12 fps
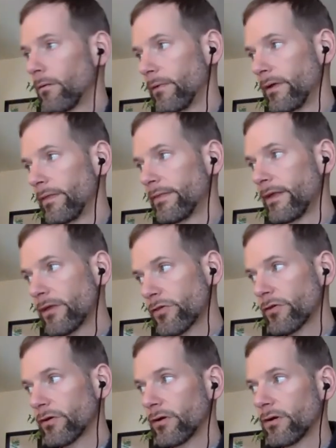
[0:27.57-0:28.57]
with
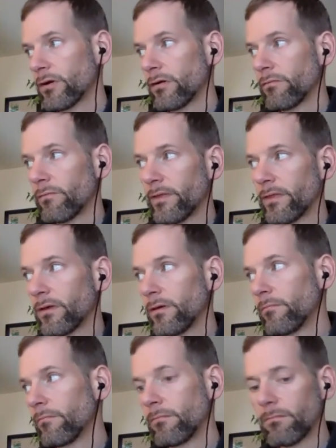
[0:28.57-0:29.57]
nature,
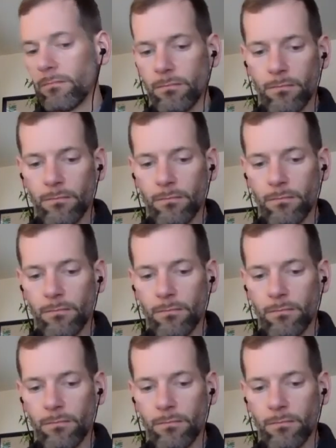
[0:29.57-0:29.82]
rhythm,